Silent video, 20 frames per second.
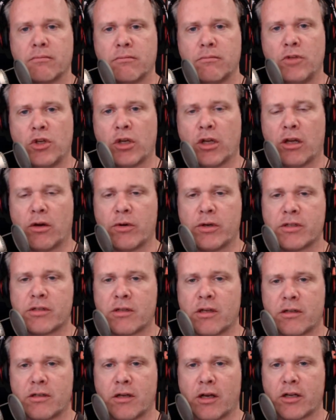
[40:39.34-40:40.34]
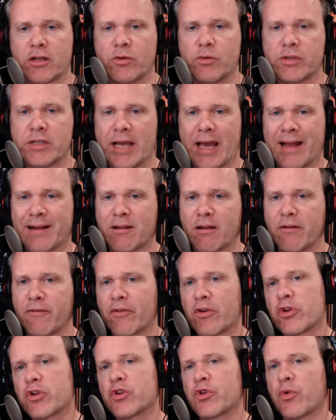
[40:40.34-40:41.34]
You can always uh, talk to us at
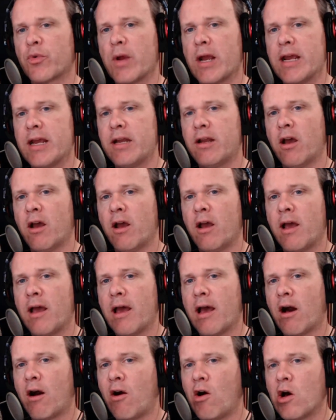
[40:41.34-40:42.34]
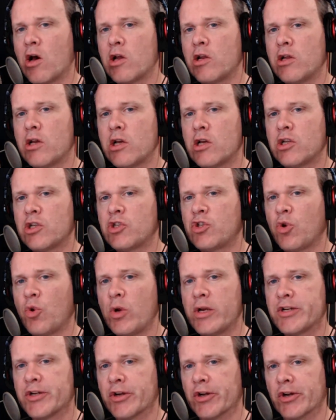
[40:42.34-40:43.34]
ConvertToRaid on
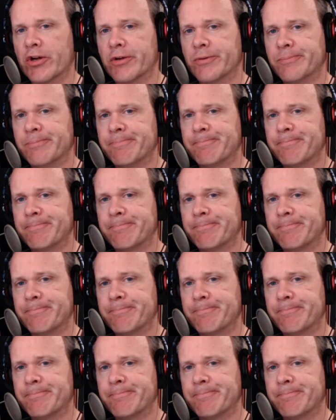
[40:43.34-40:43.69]
Twitter.